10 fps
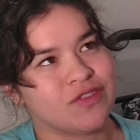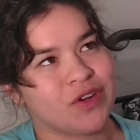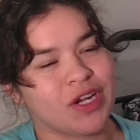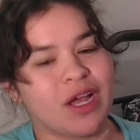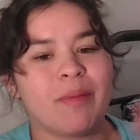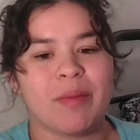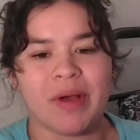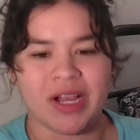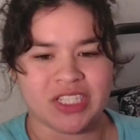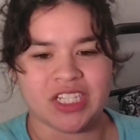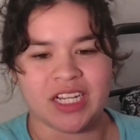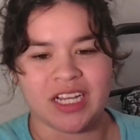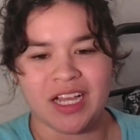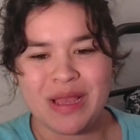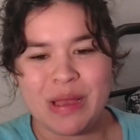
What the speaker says: for a cup of matcha,